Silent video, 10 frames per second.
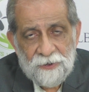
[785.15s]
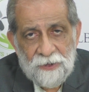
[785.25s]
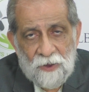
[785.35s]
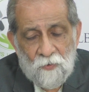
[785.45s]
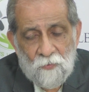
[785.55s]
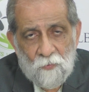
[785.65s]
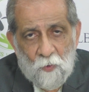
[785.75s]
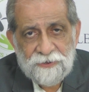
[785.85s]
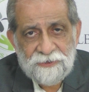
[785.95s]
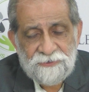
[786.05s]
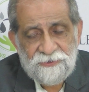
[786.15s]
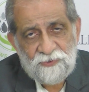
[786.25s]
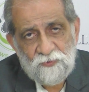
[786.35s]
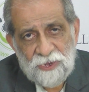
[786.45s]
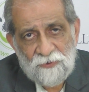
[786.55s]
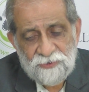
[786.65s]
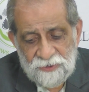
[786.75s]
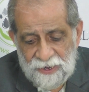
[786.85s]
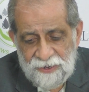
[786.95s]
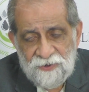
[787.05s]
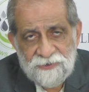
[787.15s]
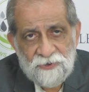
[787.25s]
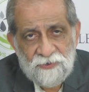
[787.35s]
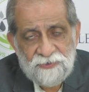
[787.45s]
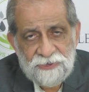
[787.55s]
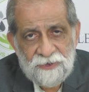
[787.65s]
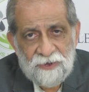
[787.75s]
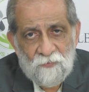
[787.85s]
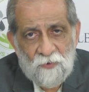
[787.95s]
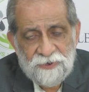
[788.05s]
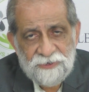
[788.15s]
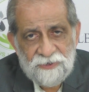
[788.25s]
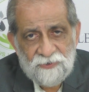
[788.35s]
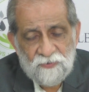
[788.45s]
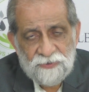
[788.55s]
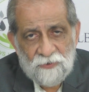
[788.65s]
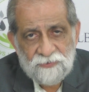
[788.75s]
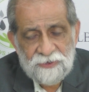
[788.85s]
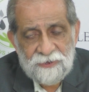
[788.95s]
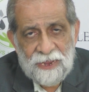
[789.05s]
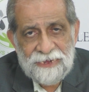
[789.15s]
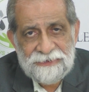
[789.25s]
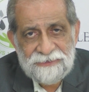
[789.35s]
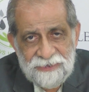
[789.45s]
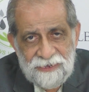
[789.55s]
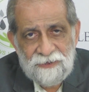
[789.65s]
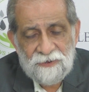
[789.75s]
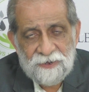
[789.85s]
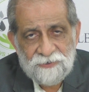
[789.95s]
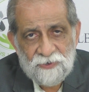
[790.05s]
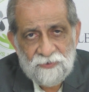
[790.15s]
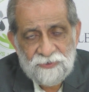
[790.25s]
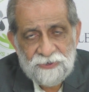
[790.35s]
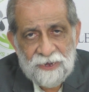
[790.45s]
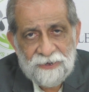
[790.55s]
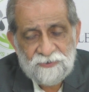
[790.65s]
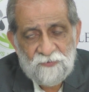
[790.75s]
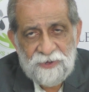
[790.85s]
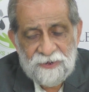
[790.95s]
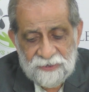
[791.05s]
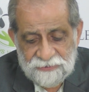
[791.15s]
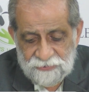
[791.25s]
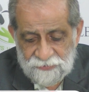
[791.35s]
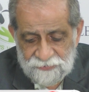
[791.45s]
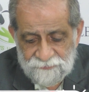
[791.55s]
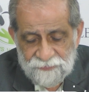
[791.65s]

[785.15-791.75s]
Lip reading: Now, what is this 2009 resolution and what is the 2019 resolution has to be understood.